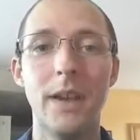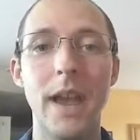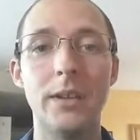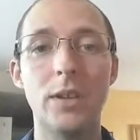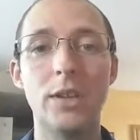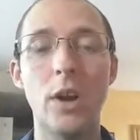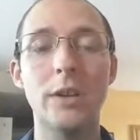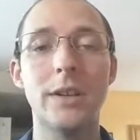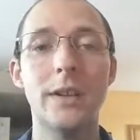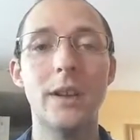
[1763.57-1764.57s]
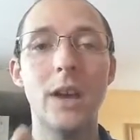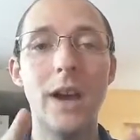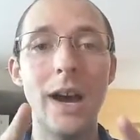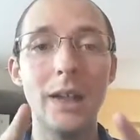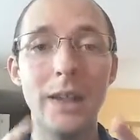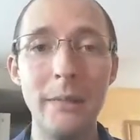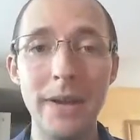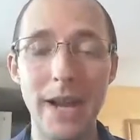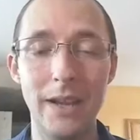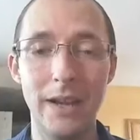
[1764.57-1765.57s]
and to start
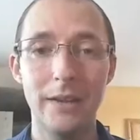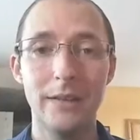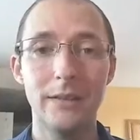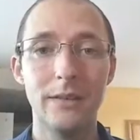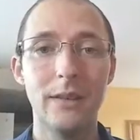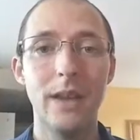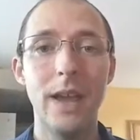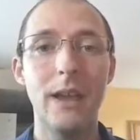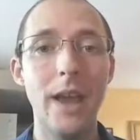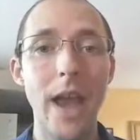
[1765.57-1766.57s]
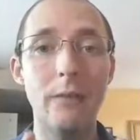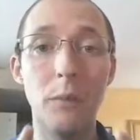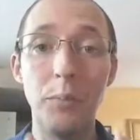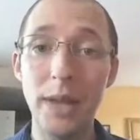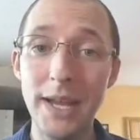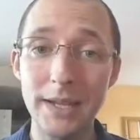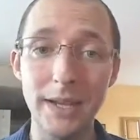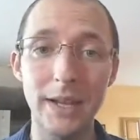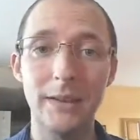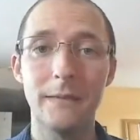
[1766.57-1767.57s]
eliminating it and
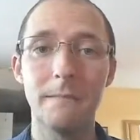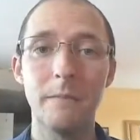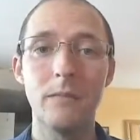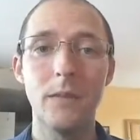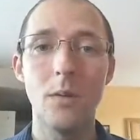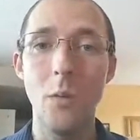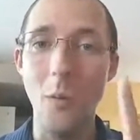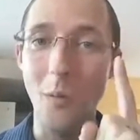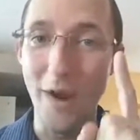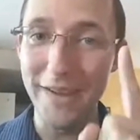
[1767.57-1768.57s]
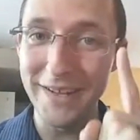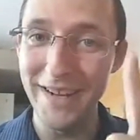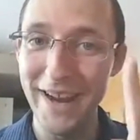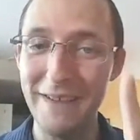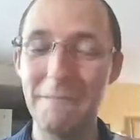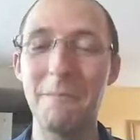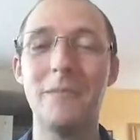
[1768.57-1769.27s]
replacing it one at a time